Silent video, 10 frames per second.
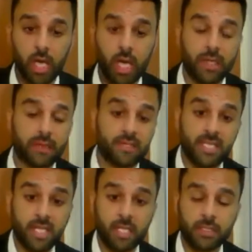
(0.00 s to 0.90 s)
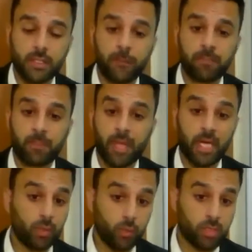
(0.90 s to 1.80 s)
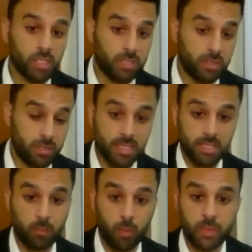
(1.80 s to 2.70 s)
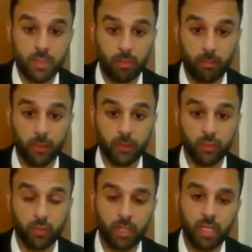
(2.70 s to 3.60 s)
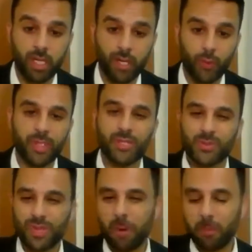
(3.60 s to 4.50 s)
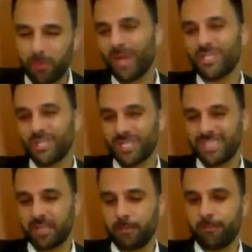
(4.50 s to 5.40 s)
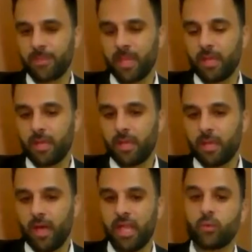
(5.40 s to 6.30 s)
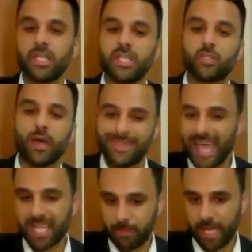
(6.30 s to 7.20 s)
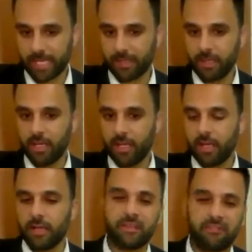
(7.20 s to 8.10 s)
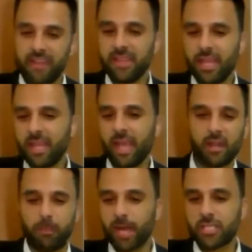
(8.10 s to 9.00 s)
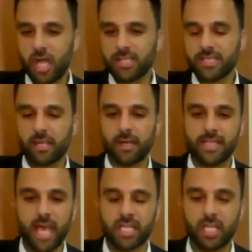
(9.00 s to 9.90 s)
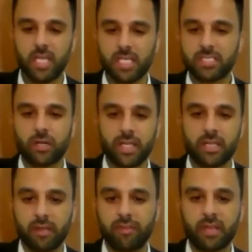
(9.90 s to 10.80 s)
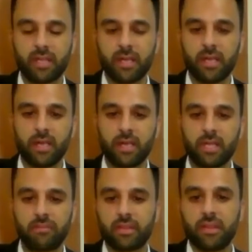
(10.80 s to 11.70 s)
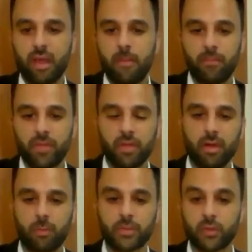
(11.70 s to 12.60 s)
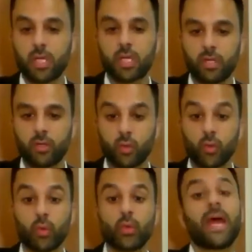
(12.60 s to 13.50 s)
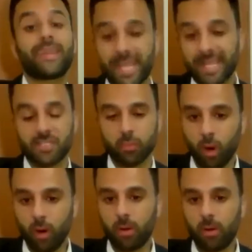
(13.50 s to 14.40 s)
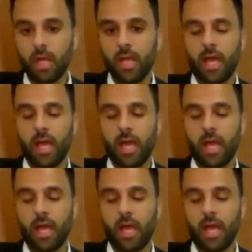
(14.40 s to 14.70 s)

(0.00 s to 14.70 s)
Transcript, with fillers: And second, and which is this is the most important one, we need to stop apologizing and we need to attack back defending and apologizing it's actually literally giving uh, giving them the opportunity to attack us more